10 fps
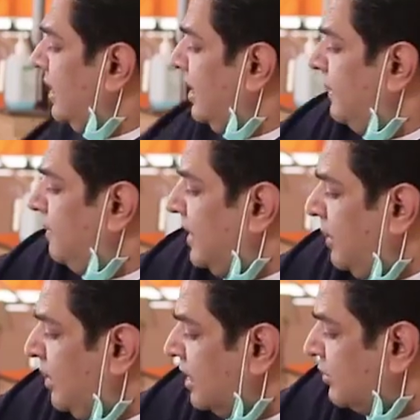
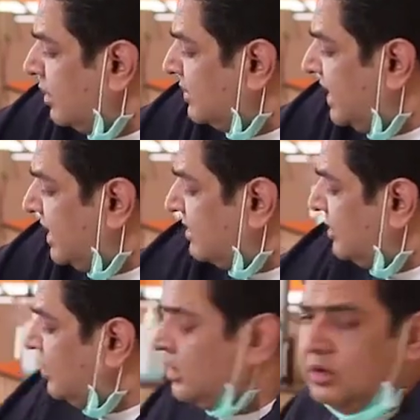Apart from
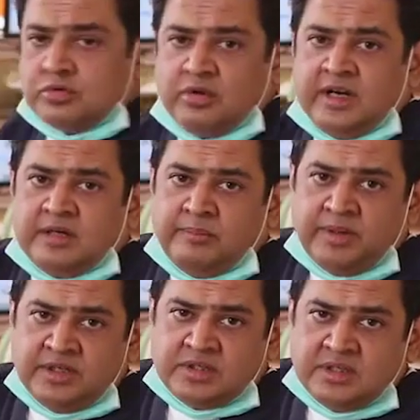that, you can also get a
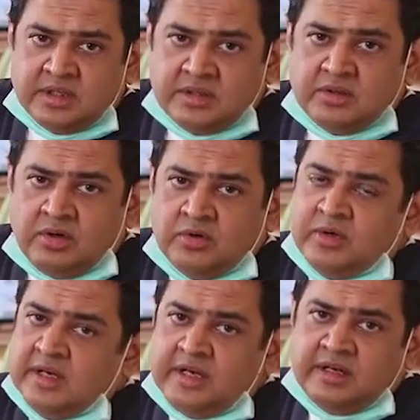bridge done, or you
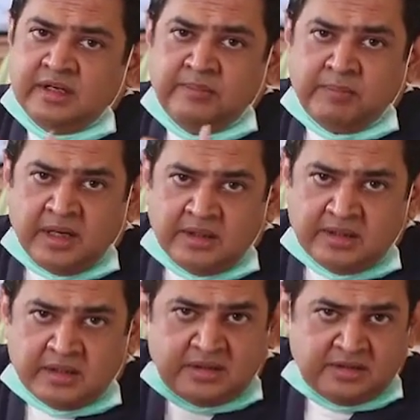can get an
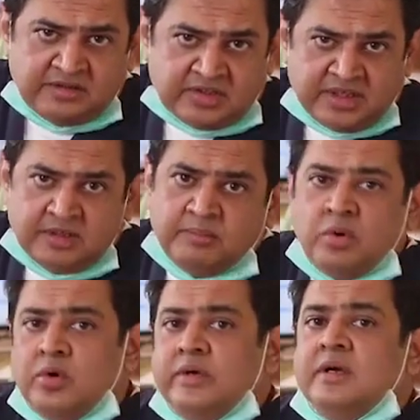implant done inside the
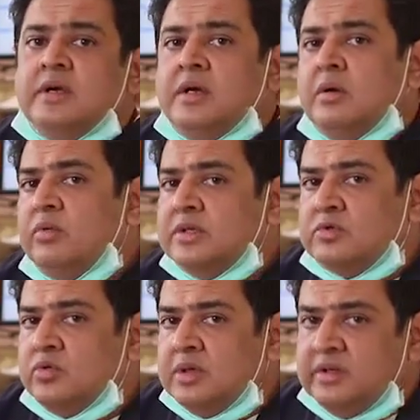bone,
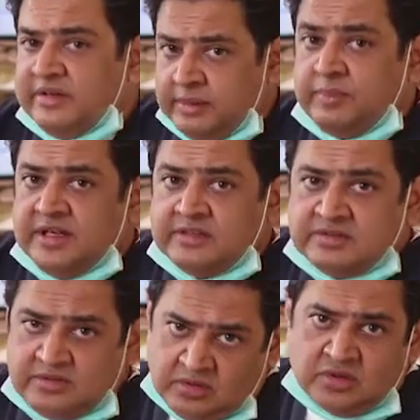which will
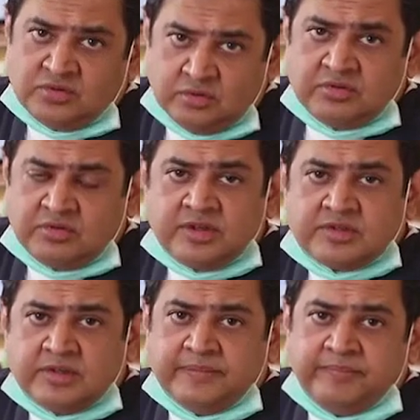replace the lost tooth
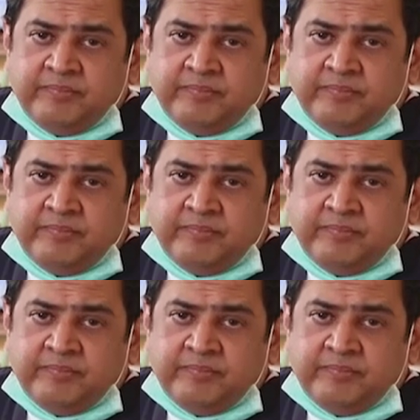structure.